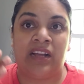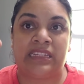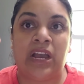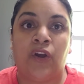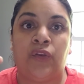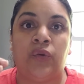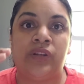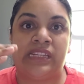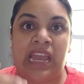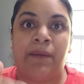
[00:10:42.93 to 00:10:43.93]
tell you
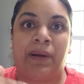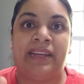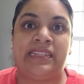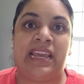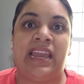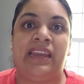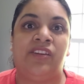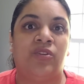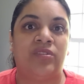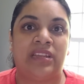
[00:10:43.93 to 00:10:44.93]
day by
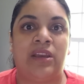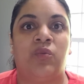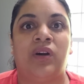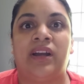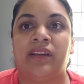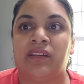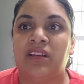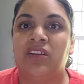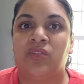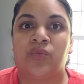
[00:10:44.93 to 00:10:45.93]
day, day one,
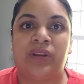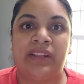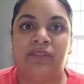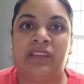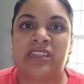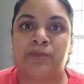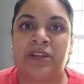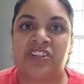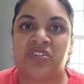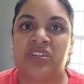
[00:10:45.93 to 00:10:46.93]
read this
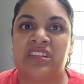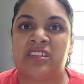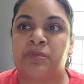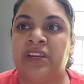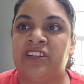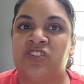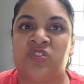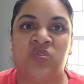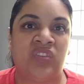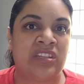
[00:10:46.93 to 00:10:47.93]
page to this page,
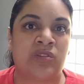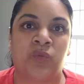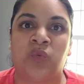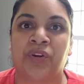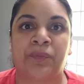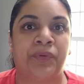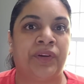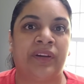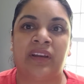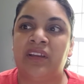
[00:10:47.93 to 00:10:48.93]
do this
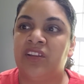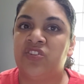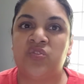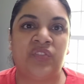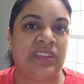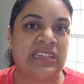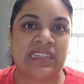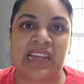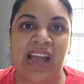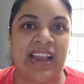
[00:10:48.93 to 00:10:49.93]
workbook, do
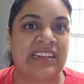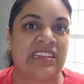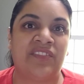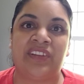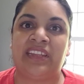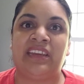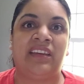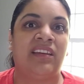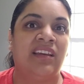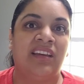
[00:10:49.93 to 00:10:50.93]
this
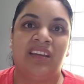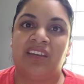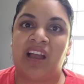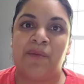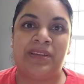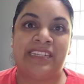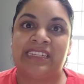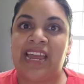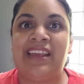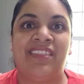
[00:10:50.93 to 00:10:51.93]
activity,
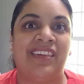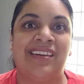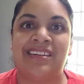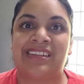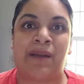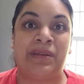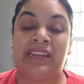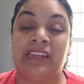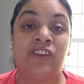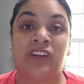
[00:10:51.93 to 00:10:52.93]
say this.
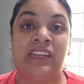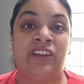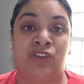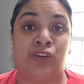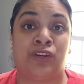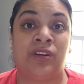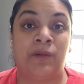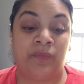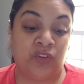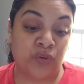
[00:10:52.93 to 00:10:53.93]
Literally
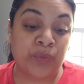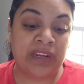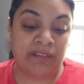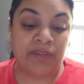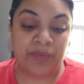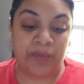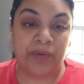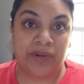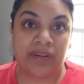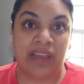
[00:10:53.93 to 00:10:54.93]
you're reading from the
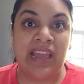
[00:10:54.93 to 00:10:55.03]
book.